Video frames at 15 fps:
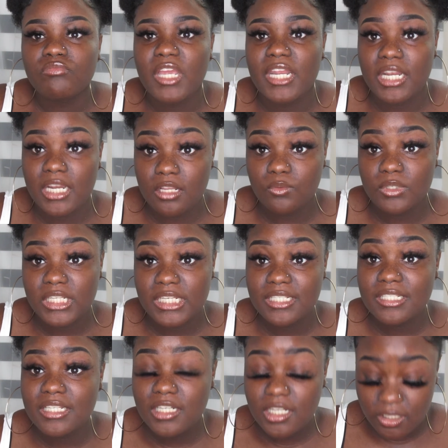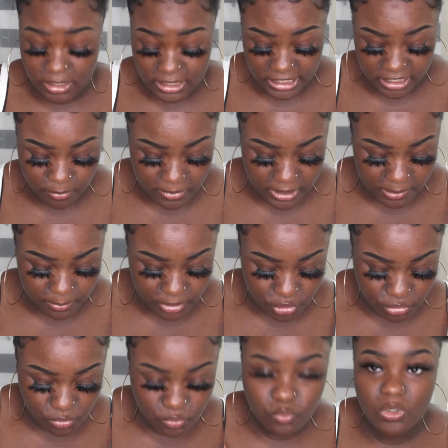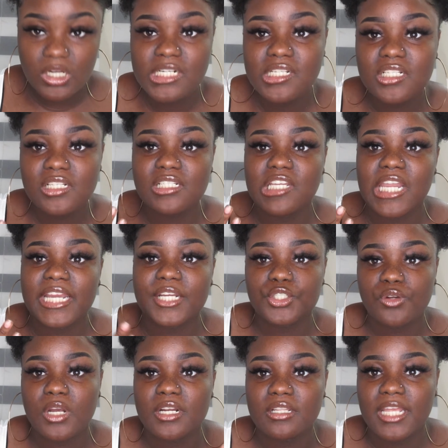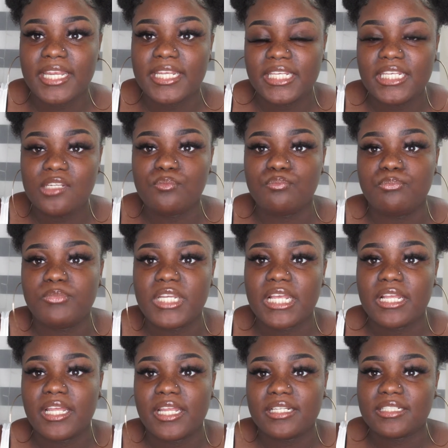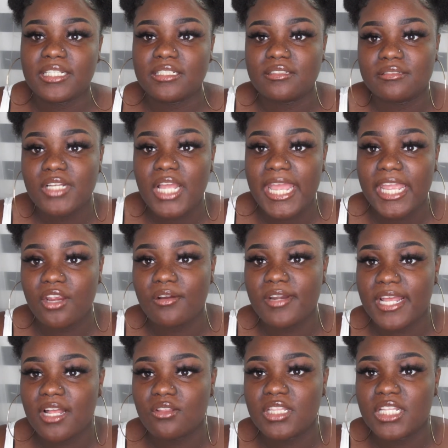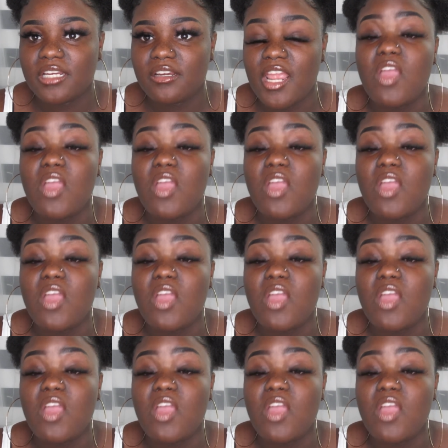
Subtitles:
and another one, this is another TMI, but you want to like try to like keep the hair down there.